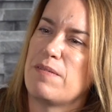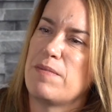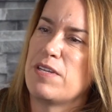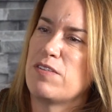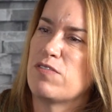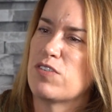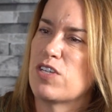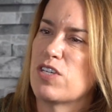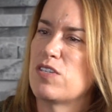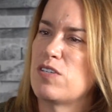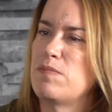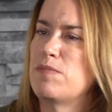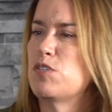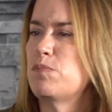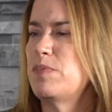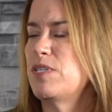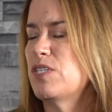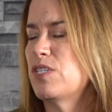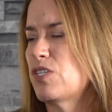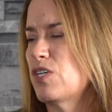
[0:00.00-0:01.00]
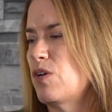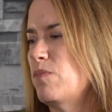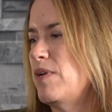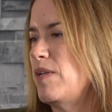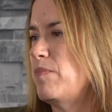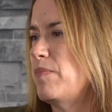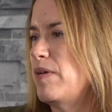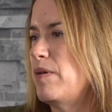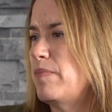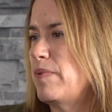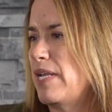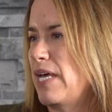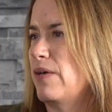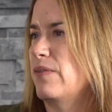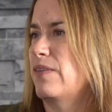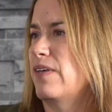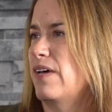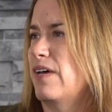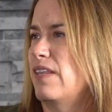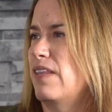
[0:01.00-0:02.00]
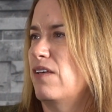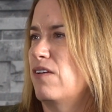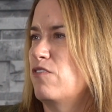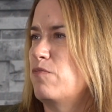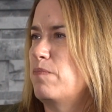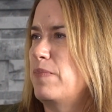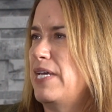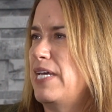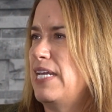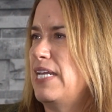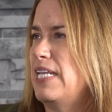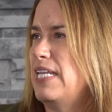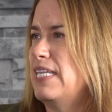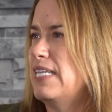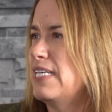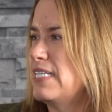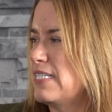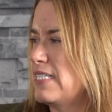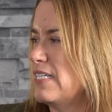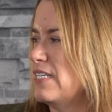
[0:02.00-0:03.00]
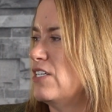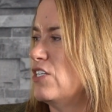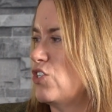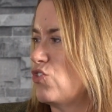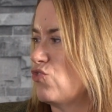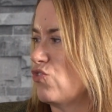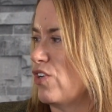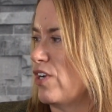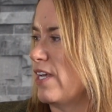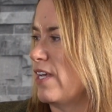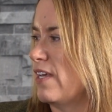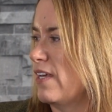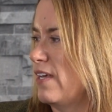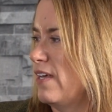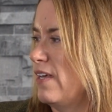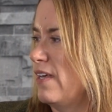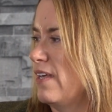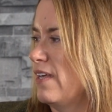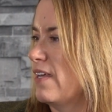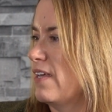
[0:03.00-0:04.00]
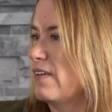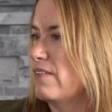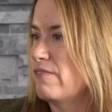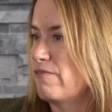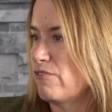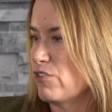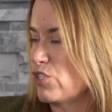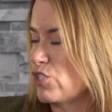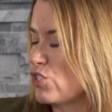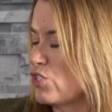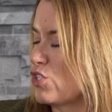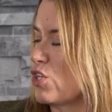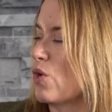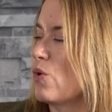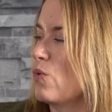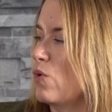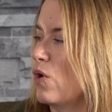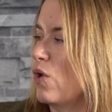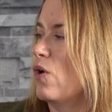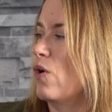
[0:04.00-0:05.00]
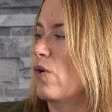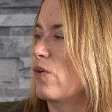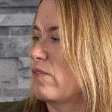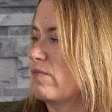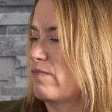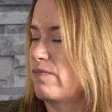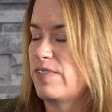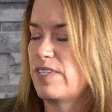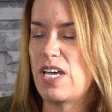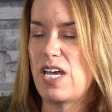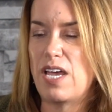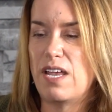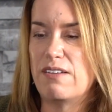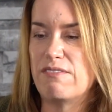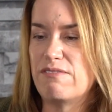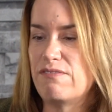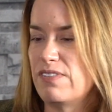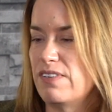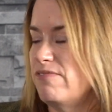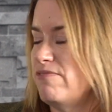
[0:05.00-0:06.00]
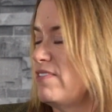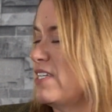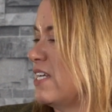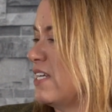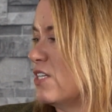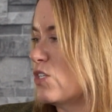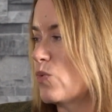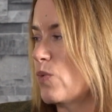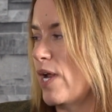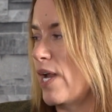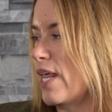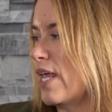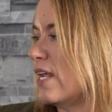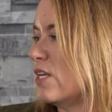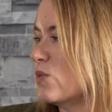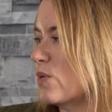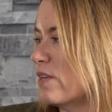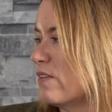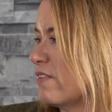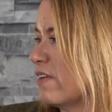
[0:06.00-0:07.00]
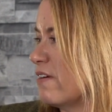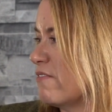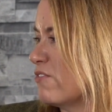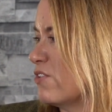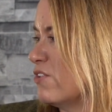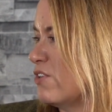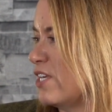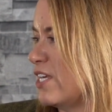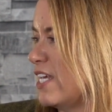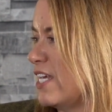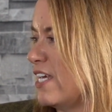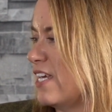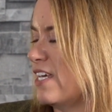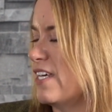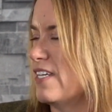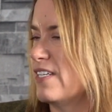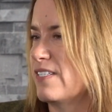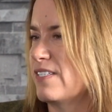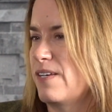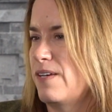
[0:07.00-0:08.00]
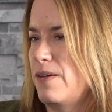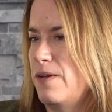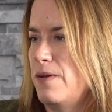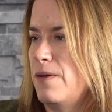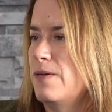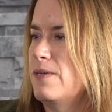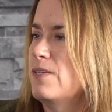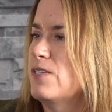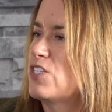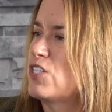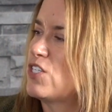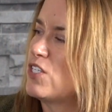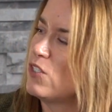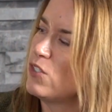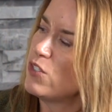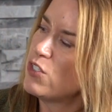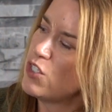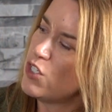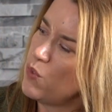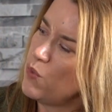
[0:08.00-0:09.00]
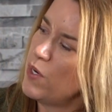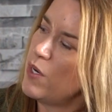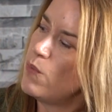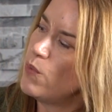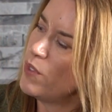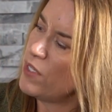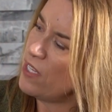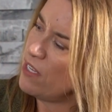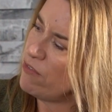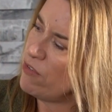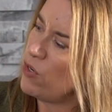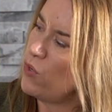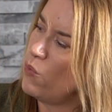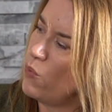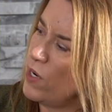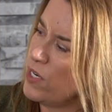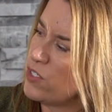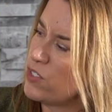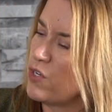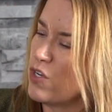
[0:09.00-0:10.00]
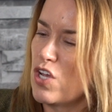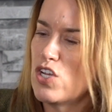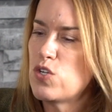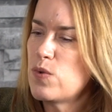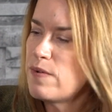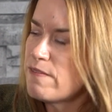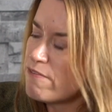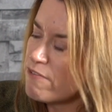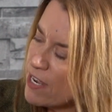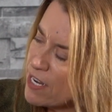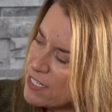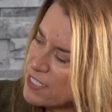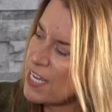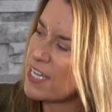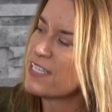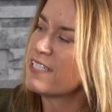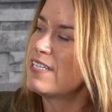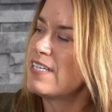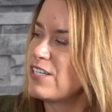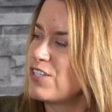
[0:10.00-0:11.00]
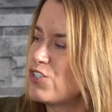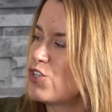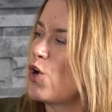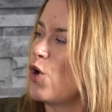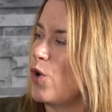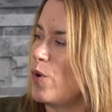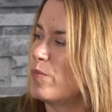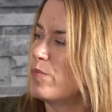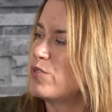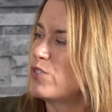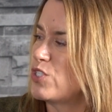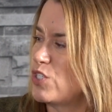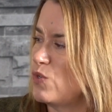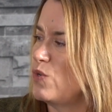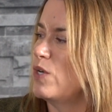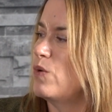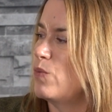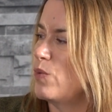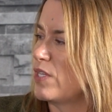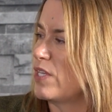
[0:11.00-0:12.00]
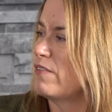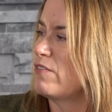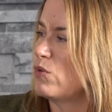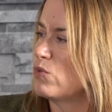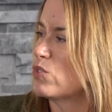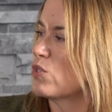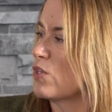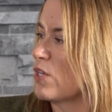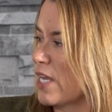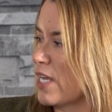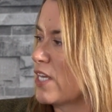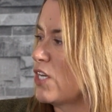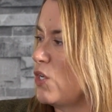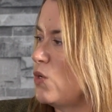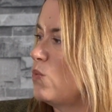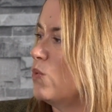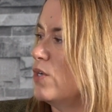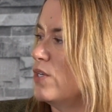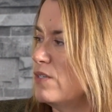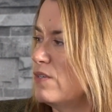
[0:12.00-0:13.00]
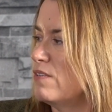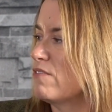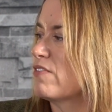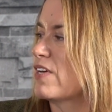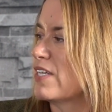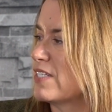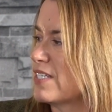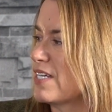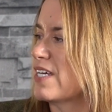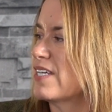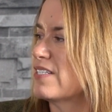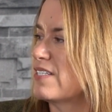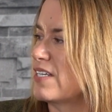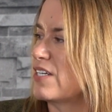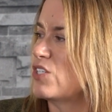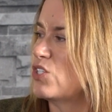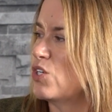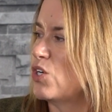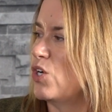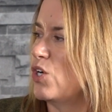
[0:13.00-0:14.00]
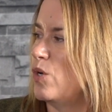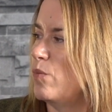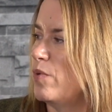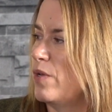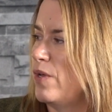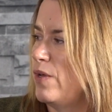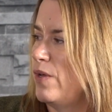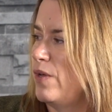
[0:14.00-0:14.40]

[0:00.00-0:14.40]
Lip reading: I mean, because there must be so many people out there that have been in this industry for so long, 10, 15, 20, 25, 30 years, still doing what they've always done and doing fantastic jobs, doing what they've always done, like you were, doing a fantastic job.